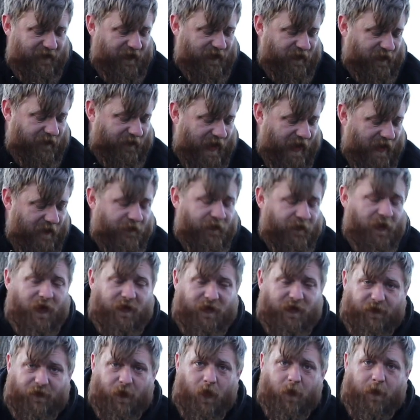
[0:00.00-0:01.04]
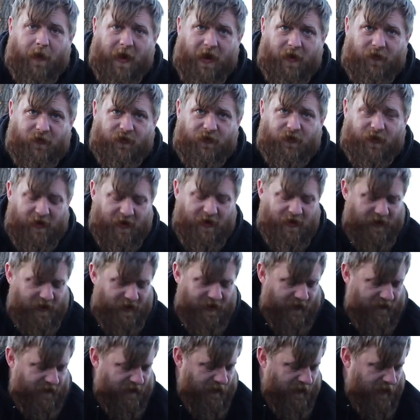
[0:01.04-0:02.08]
it's around £34,
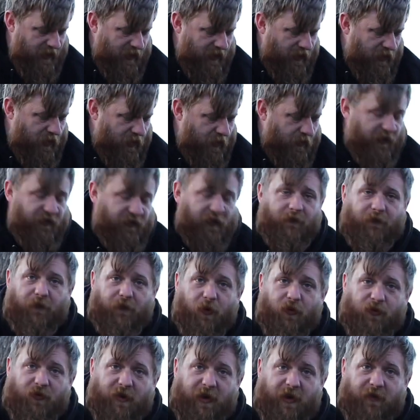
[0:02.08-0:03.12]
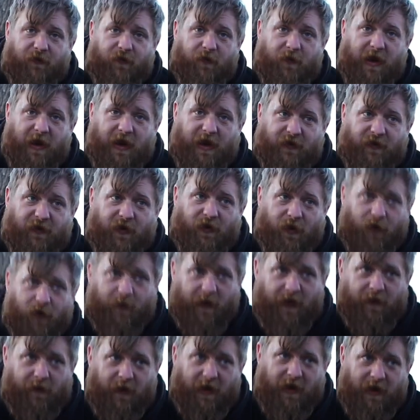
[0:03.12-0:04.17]
which unfortunately for me is a new
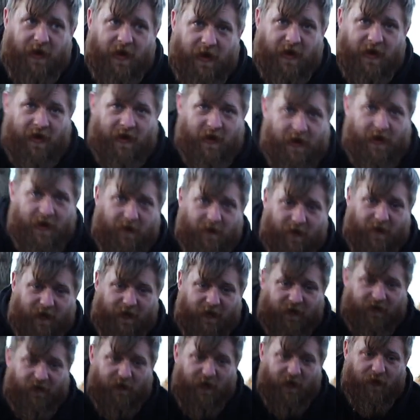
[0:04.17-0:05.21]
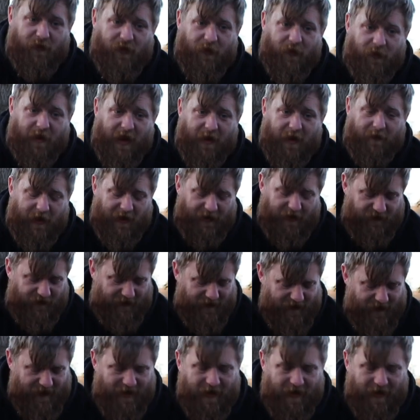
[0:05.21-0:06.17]
PB, because we all know what that means.